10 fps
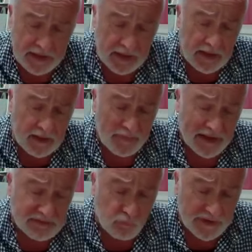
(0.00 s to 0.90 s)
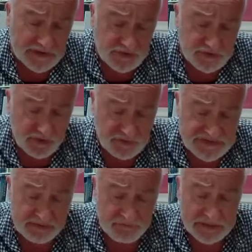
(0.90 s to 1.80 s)
I mean, I, what I should do
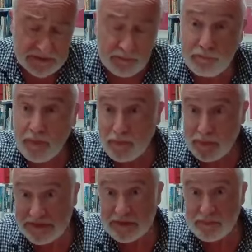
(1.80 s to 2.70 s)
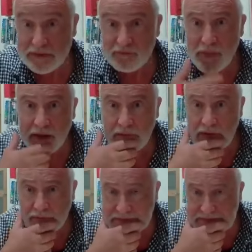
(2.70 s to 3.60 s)
is give a little, maybe a little bit of
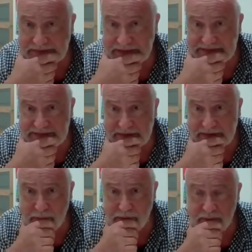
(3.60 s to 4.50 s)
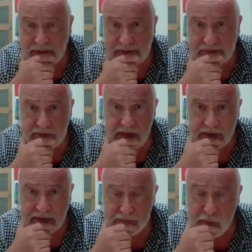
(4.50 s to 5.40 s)
biographical detail about him, and I'll do
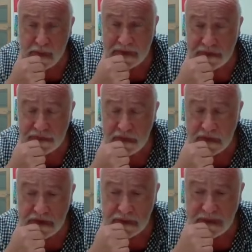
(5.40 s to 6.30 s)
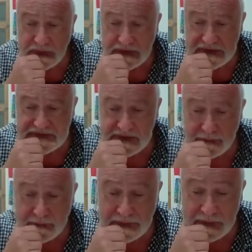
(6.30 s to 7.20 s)
that in a moment for you because
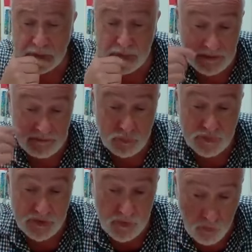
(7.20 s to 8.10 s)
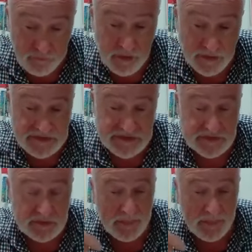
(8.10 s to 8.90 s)
um, I know many of you would know of Hutcheson.